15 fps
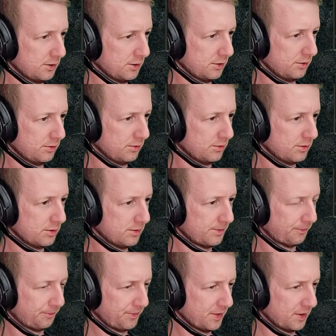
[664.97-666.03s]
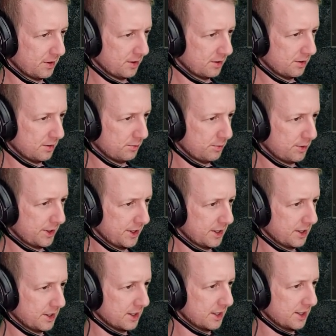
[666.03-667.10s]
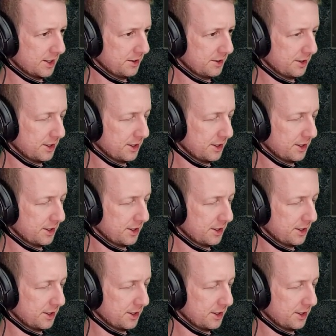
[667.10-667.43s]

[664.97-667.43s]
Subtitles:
Good. Blackguard?